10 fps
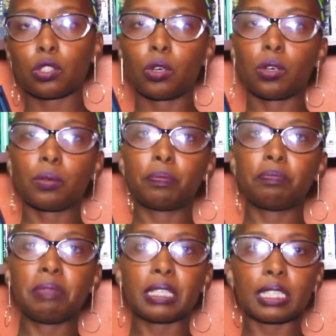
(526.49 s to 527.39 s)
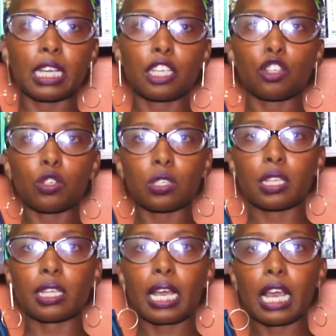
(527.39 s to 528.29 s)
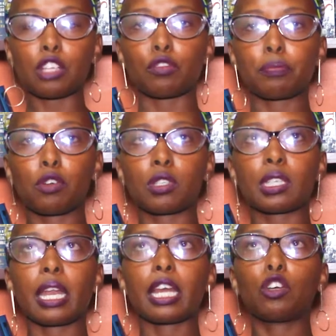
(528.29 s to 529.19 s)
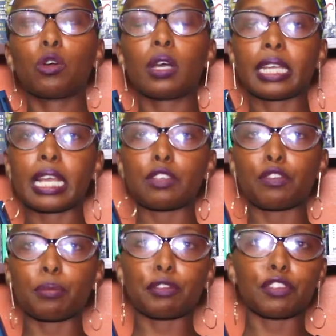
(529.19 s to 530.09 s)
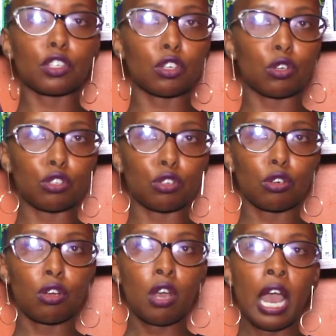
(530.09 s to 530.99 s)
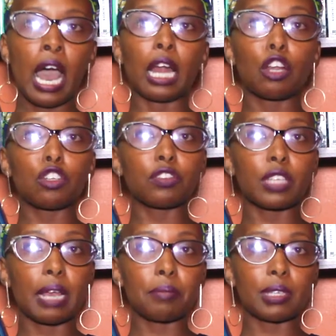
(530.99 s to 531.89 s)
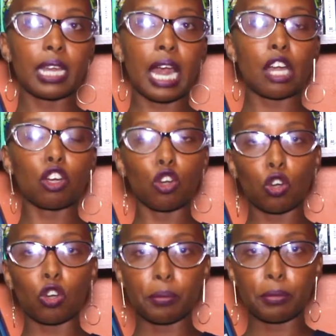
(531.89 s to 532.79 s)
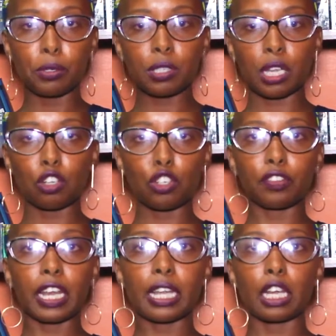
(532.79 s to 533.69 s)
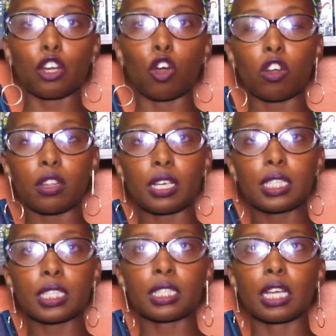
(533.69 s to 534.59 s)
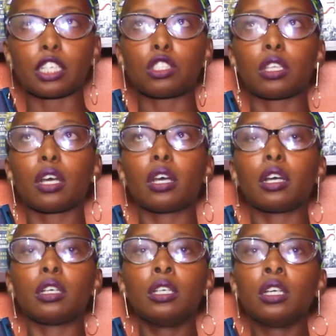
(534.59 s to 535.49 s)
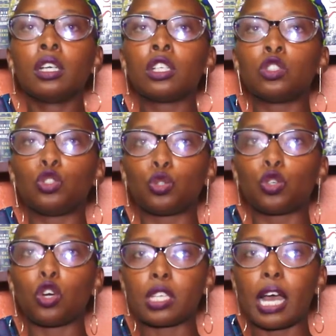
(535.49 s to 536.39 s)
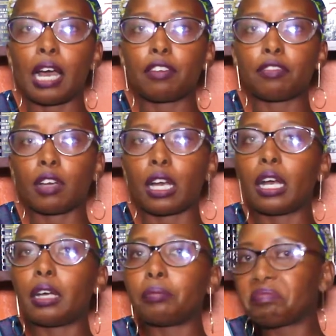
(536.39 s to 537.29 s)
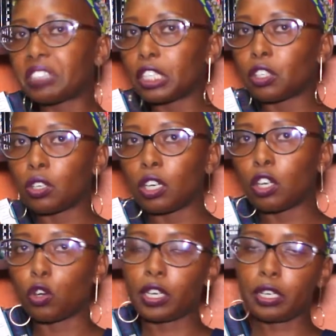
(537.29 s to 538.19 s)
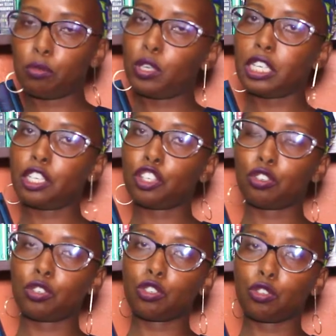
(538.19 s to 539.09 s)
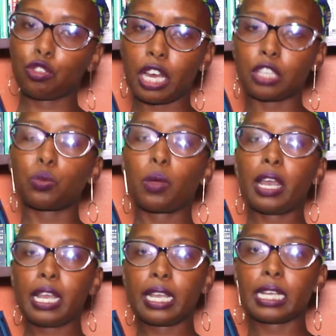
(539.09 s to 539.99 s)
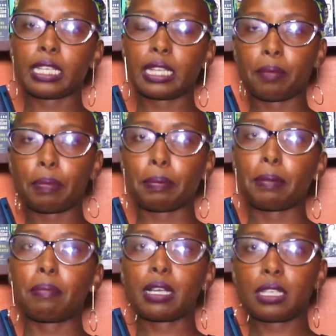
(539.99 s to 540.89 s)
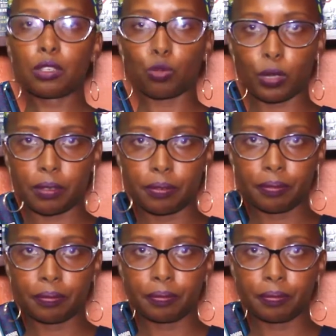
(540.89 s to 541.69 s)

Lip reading: So basically those are the kinds of books that I go and get from a physical store. A lot of times there are local books, a lot of Kenyan authors that do not have a Kindle or ebook edition, so that's why I get the paperbacks as well.